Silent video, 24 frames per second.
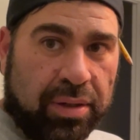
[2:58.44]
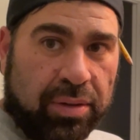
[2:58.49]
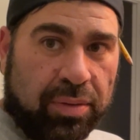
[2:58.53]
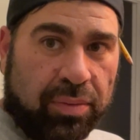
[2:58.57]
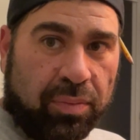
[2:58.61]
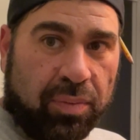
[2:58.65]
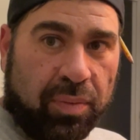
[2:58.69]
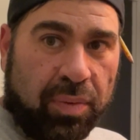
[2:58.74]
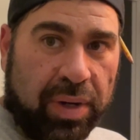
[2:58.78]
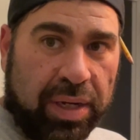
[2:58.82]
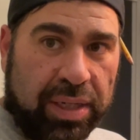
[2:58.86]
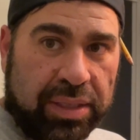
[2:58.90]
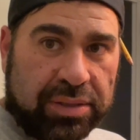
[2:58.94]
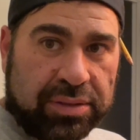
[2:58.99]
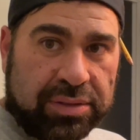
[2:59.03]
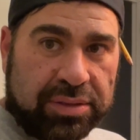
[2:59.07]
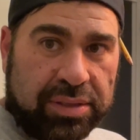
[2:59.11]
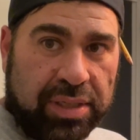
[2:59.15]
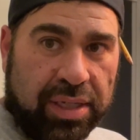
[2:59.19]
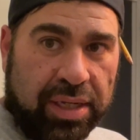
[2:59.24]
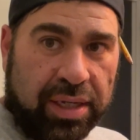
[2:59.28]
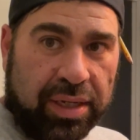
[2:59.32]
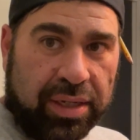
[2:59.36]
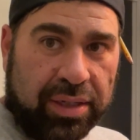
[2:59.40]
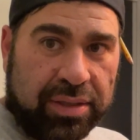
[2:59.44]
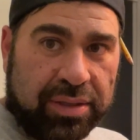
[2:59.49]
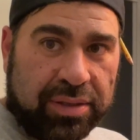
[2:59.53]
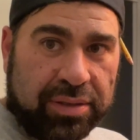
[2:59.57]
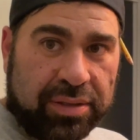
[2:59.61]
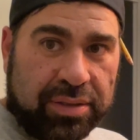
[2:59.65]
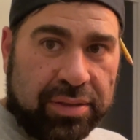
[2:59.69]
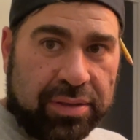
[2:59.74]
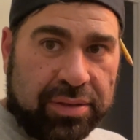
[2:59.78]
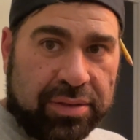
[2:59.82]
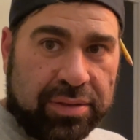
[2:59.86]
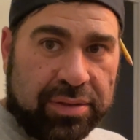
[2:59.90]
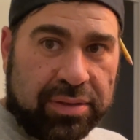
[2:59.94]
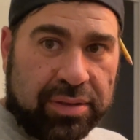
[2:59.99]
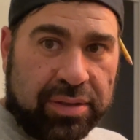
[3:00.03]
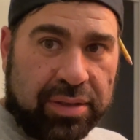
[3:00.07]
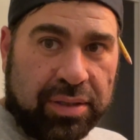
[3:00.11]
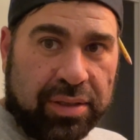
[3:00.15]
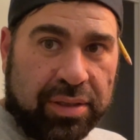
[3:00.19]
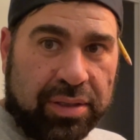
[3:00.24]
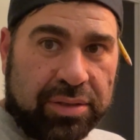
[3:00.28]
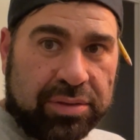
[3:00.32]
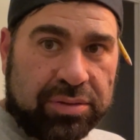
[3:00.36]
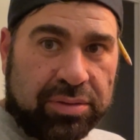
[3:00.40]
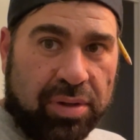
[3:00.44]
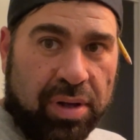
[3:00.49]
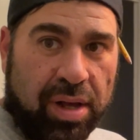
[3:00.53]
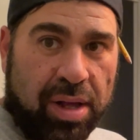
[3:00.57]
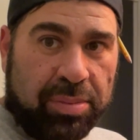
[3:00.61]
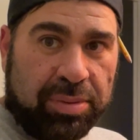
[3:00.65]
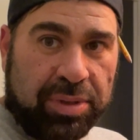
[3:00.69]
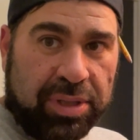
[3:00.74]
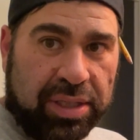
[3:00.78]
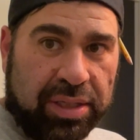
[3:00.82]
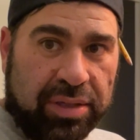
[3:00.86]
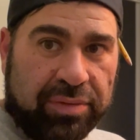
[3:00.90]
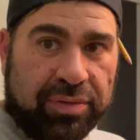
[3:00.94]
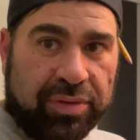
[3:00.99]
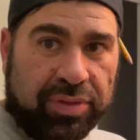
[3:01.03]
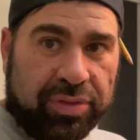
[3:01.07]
Wednesday. So I'll be leaving